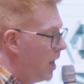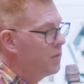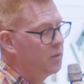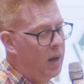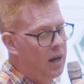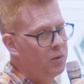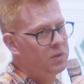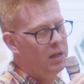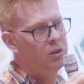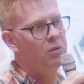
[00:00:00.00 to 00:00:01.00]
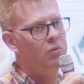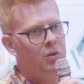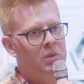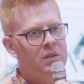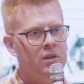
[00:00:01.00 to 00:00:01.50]
types of panels in the
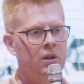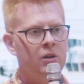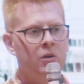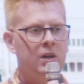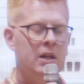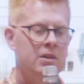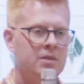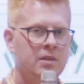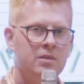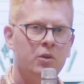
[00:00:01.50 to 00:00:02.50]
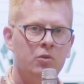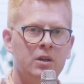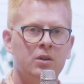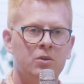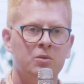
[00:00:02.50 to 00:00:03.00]
room in certain locations is so
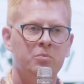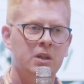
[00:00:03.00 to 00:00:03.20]
critical